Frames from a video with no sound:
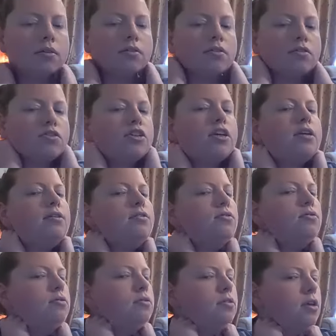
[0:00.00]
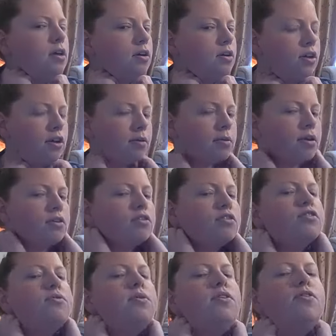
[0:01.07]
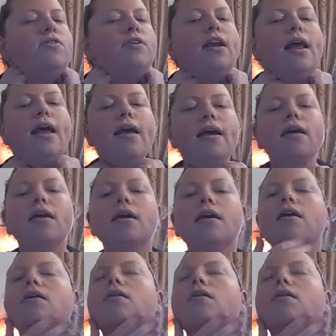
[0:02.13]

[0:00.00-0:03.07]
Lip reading: So gentle circular motions with your neck.